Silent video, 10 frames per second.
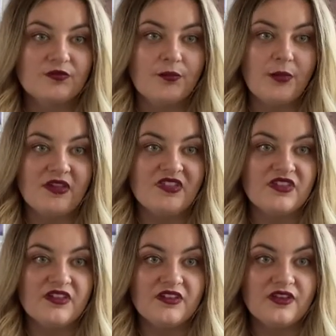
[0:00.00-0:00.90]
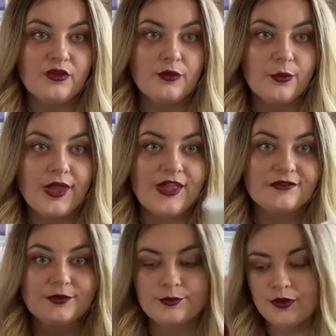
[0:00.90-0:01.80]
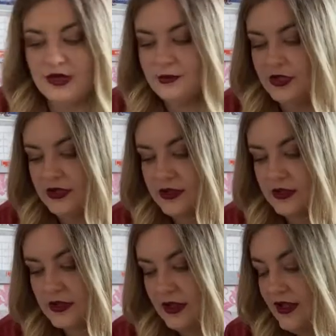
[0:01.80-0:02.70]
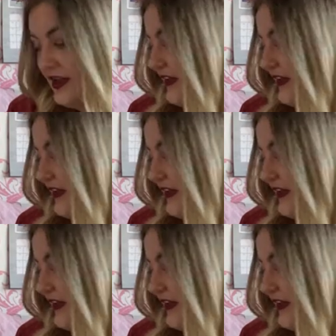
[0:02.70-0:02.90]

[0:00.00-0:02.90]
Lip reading: basic underwear from Primark. I